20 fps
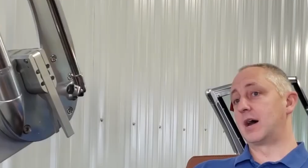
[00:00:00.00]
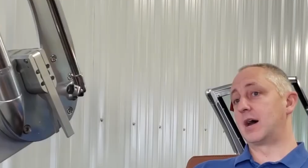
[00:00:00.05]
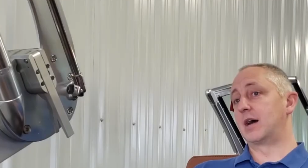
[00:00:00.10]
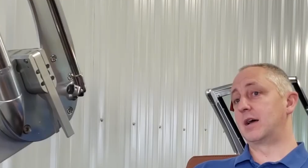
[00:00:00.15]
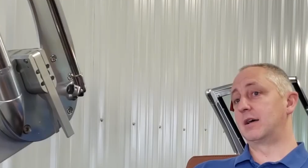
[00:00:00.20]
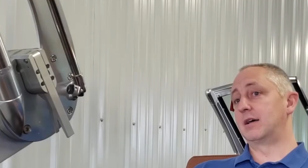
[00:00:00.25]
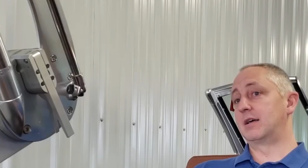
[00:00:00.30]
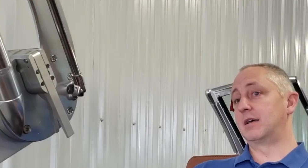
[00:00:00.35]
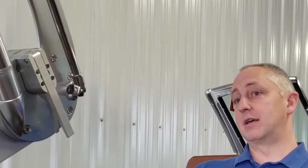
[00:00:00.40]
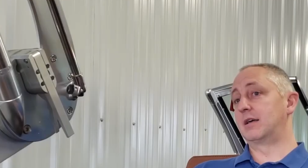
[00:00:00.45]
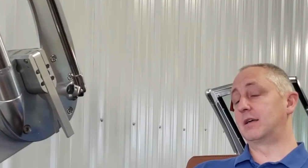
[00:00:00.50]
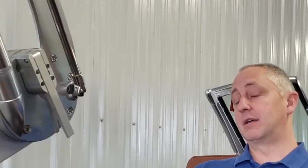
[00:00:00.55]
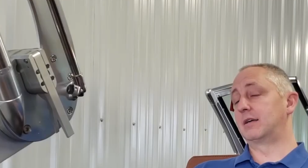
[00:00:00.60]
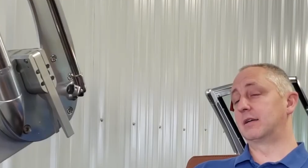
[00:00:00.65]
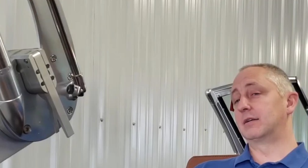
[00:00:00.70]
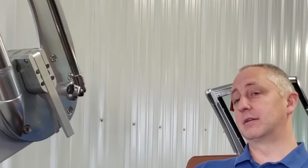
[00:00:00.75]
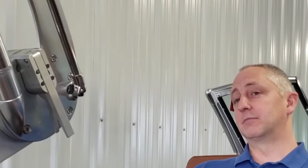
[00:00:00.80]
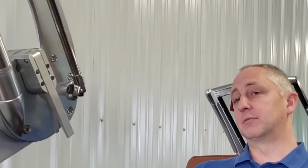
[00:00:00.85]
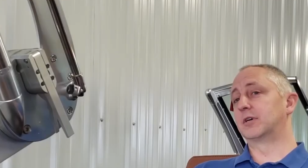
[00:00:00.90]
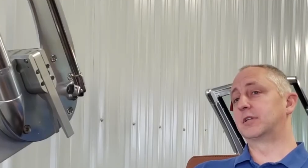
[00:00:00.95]
I,
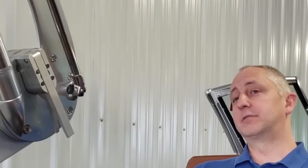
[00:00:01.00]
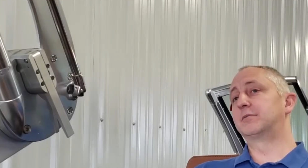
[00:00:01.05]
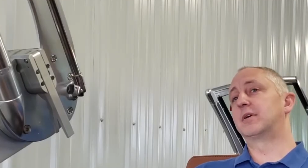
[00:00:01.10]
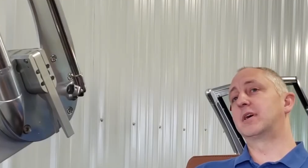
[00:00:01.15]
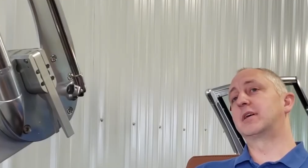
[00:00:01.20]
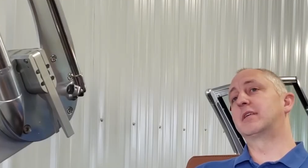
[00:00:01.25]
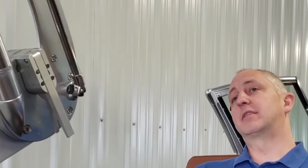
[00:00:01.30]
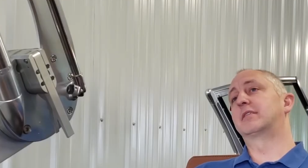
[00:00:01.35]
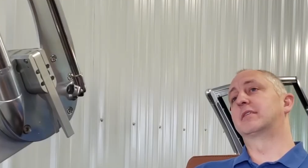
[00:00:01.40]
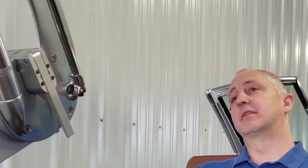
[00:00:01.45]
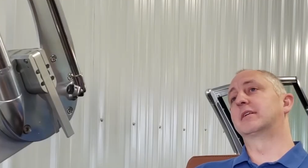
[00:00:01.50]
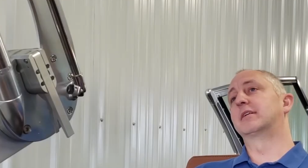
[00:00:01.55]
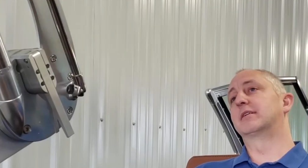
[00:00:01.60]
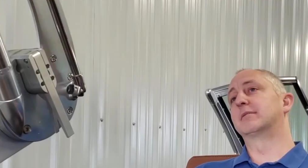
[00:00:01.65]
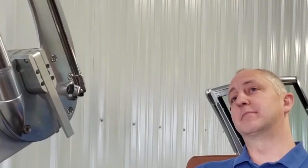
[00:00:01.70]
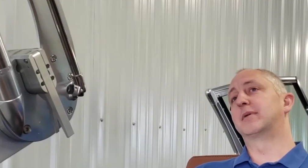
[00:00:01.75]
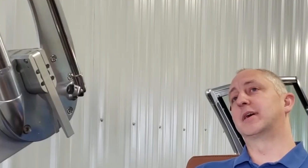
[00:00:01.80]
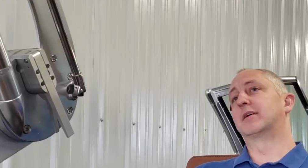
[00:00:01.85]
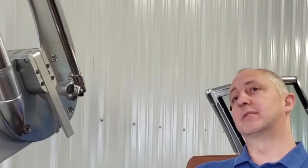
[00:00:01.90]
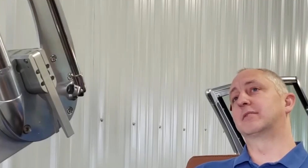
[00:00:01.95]
uh, what do I
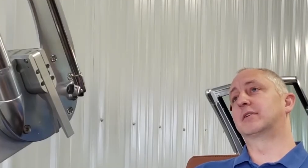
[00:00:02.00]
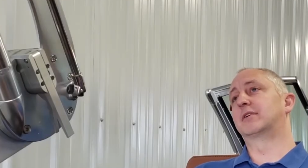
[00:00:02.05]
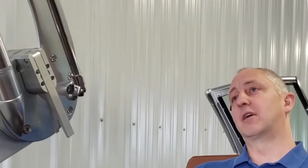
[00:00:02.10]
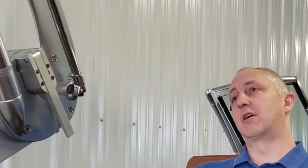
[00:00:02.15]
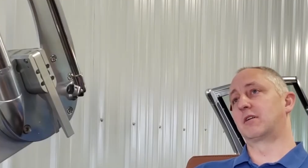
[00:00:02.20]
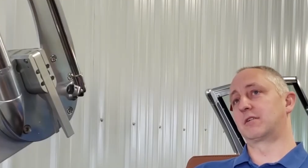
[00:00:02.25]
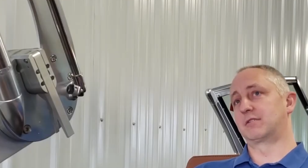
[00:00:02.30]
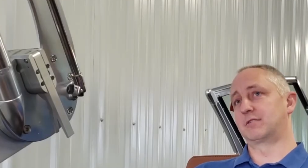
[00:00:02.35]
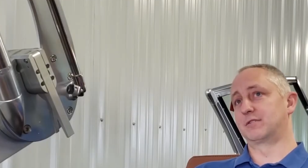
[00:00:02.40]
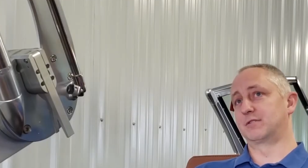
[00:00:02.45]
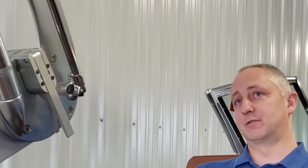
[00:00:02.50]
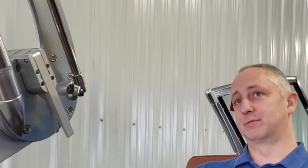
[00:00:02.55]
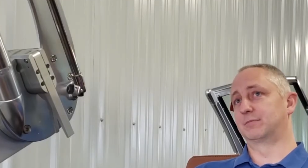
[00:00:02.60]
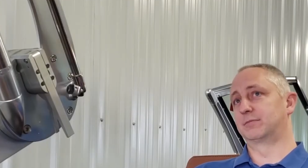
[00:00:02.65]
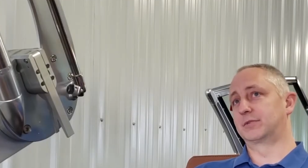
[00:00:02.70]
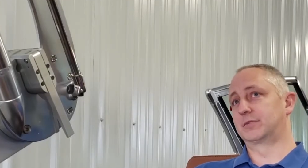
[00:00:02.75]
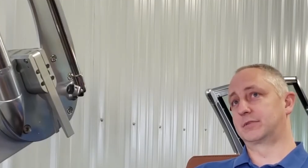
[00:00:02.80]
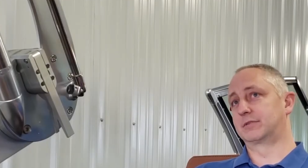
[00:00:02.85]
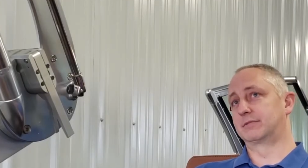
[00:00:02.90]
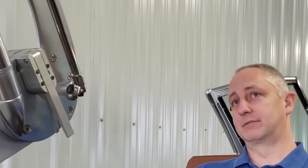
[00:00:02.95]
think about garden
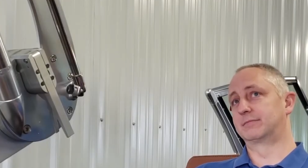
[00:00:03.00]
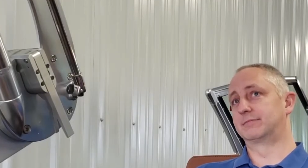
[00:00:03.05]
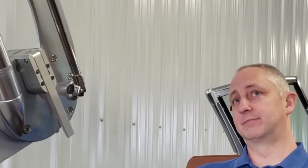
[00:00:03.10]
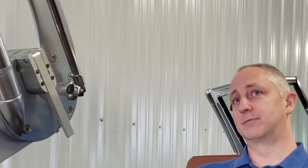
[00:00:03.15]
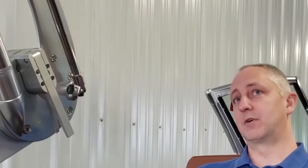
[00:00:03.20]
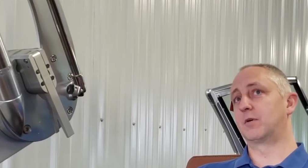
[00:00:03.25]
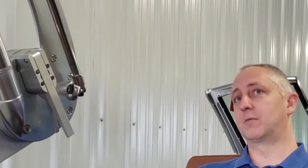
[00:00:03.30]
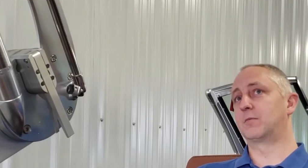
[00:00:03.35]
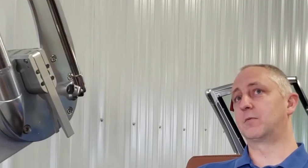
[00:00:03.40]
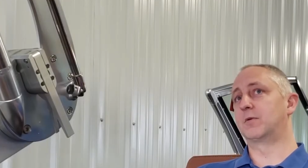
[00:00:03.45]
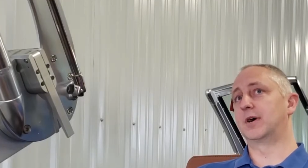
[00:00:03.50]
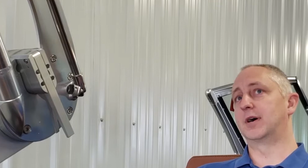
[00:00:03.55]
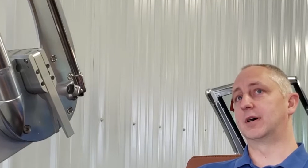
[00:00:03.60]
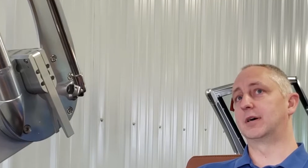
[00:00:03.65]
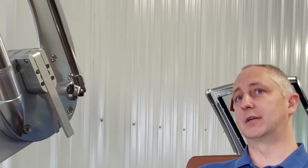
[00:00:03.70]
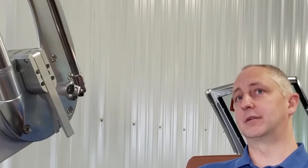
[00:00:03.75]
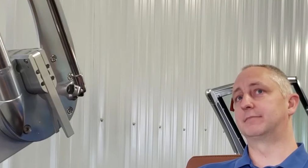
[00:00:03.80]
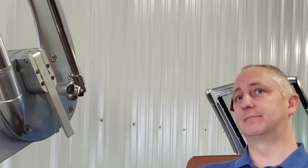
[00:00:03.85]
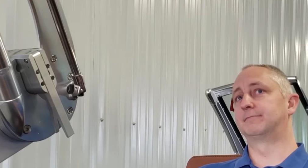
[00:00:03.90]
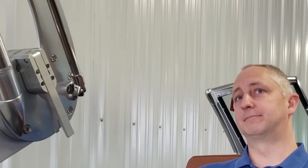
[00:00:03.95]
gnomes?
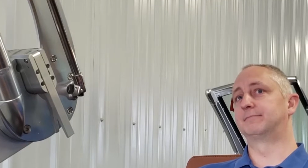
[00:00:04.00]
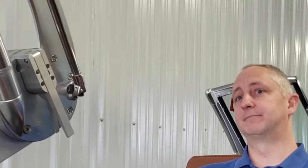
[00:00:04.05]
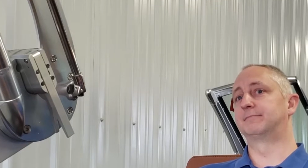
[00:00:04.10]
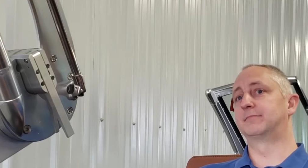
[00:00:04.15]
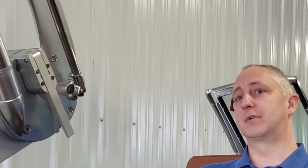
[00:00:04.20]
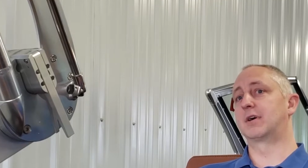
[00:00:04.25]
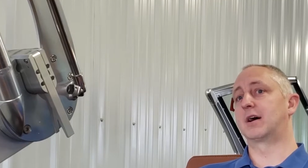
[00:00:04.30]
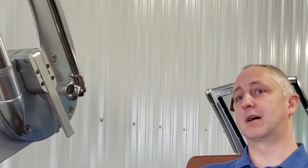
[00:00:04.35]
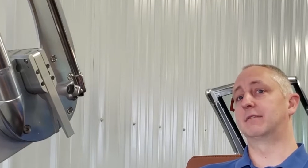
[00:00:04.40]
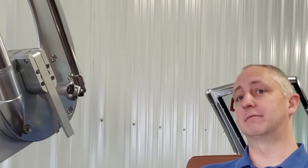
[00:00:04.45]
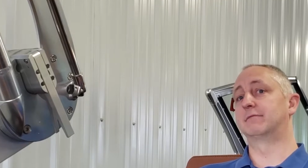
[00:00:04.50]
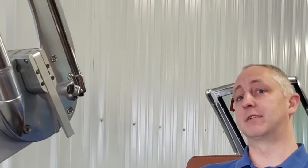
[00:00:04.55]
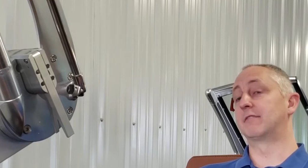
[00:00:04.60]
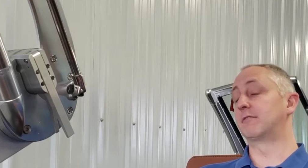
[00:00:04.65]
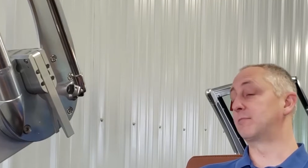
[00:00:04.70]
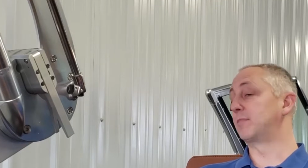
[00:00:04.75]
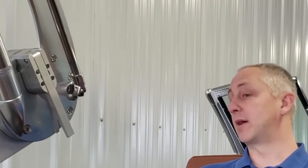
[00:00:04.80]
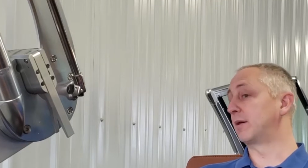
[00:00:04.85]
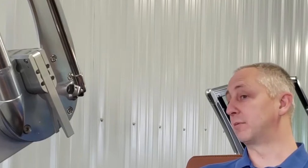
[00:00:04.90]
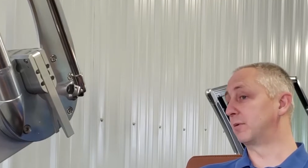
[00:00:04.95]
Well, I've
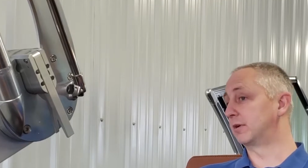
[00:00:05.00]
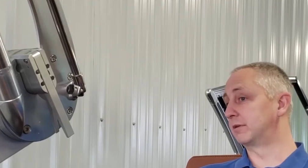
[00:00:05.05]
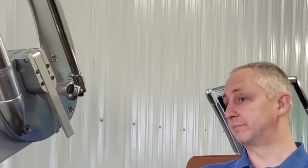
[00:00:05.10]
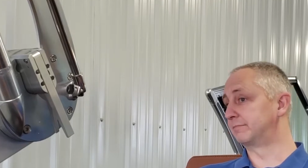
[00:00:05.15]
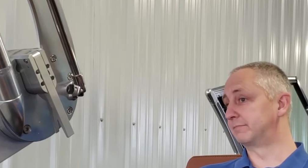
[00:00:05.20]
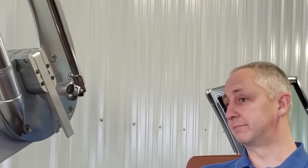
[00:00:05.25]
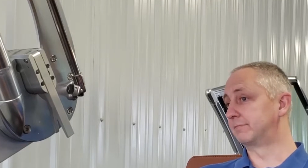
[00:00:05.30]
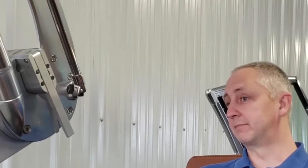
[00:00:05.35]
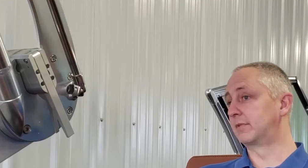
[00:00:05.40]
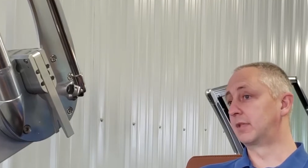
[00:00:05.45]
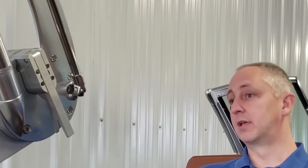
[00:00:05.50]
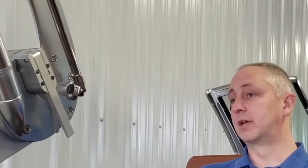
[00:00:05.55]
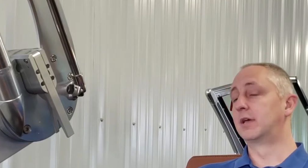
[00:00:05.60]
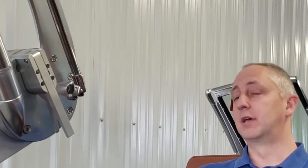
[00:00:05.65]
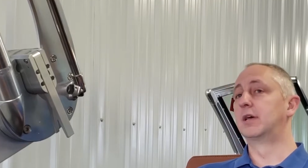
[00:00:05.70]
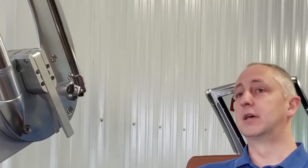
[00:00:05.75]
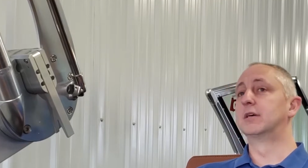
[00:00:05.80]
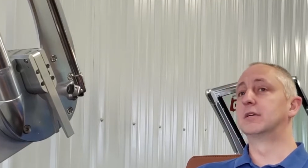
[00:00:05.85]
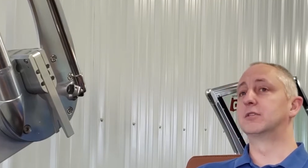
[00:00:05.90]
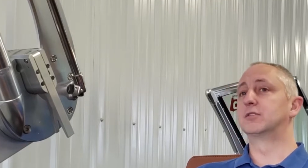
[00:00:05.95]
never met one,
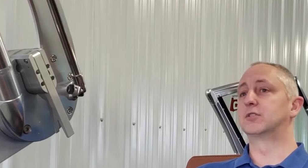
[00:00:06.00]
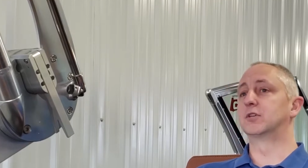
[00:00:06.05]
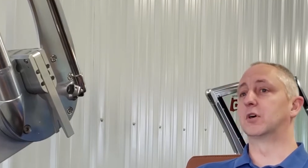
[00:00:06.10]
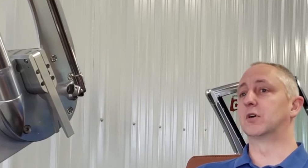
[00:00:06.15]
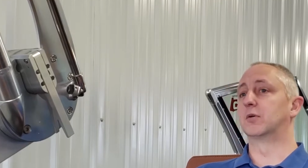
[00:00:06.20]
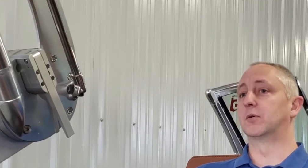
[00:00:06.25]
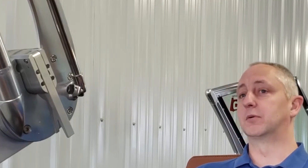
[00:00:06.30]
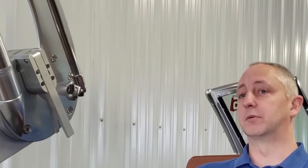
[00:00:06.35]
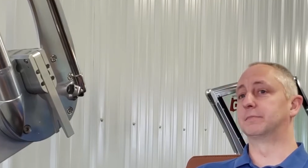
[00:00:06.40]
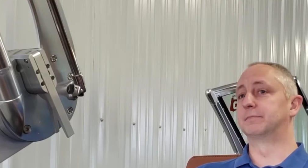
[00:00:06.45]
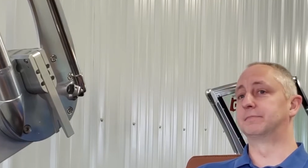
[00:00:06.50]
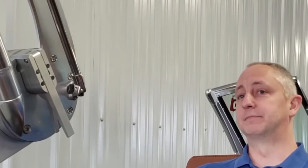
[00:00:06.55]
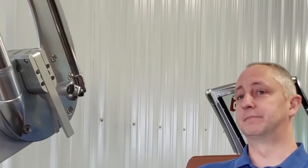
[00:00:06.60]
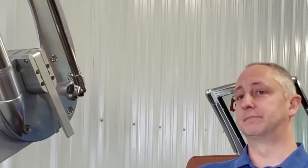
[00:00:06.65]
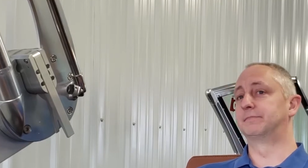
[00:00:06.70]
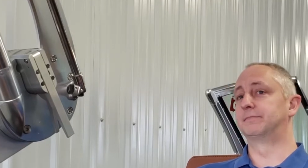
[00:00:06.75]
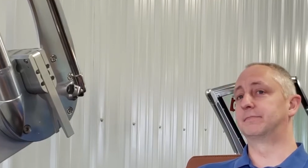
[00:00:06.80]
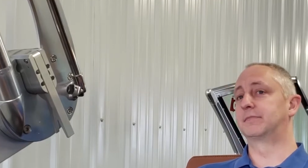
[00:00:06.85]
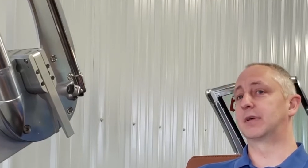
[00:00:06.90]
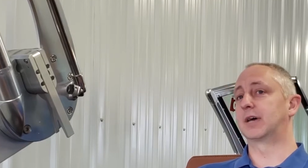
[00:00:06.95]
so
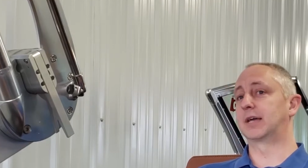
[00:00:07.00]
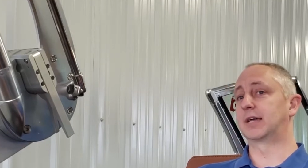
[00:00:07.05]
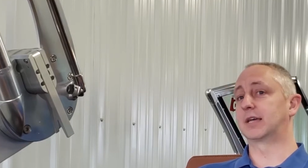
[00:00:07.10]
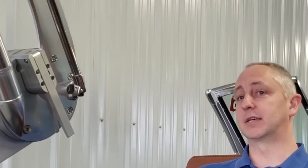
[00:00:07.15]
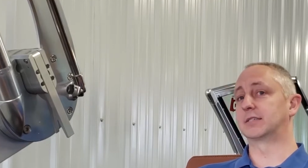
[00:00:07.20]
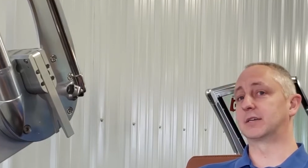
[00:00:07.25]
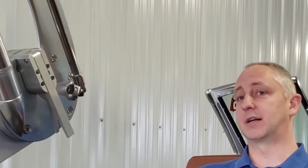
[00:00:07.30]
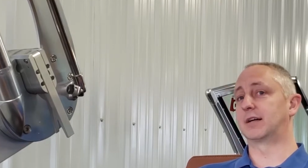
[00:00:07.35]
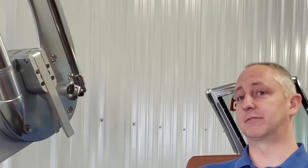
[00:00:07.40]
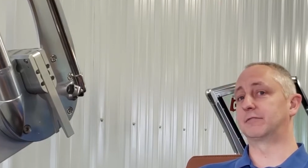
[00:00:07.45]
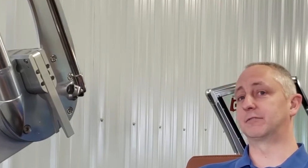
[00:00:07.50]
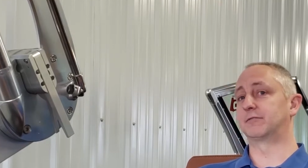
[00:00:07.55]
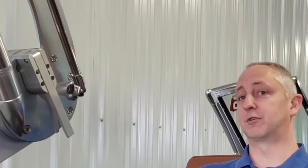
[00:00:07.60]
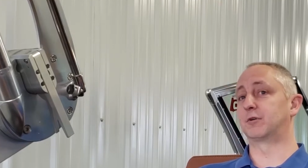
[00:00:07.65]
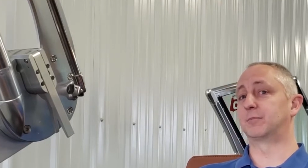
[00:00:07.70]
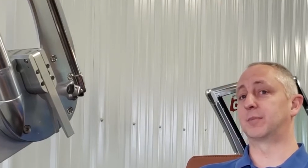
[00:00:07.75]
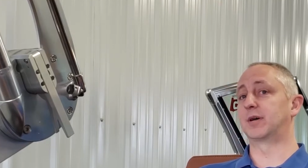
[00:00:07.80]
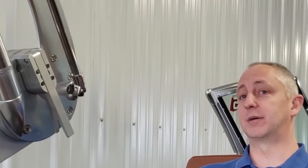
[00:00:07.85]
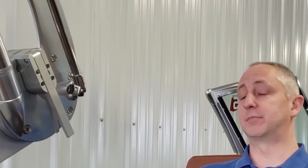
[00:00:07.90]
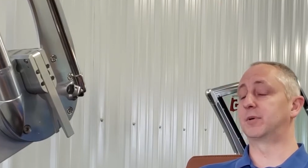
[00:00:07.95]
I guess I'll have to
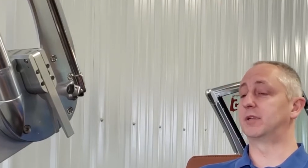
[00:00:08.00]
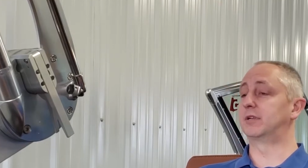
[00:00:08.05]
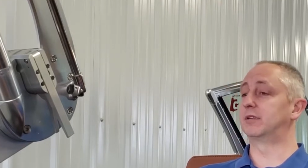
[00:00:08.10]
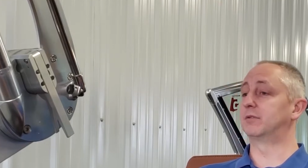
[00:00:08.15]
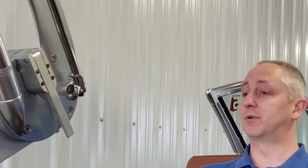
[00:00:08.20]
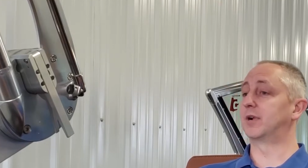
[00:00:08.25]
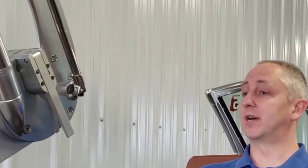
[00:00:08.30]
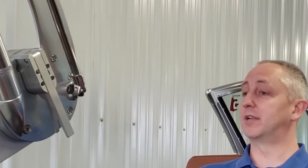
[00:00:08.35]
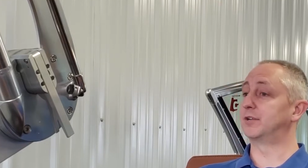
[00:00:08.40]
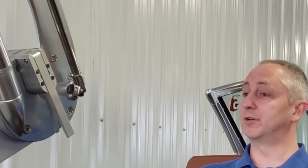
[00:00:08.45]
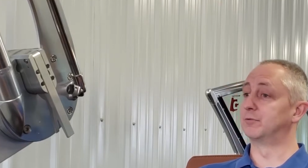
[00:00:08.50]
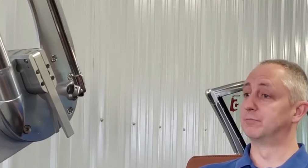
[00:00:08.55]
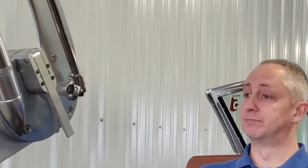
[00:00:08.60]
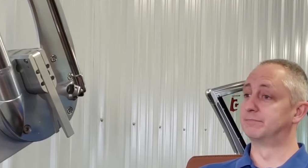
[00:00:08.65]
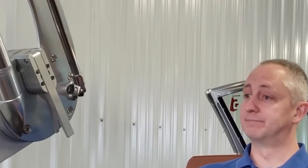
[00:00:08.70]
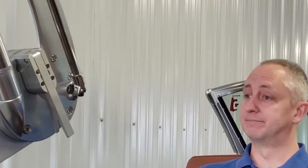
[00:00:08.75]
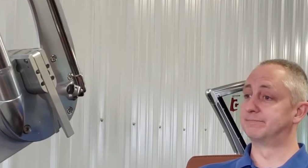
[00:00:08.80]
form my opinion when I do.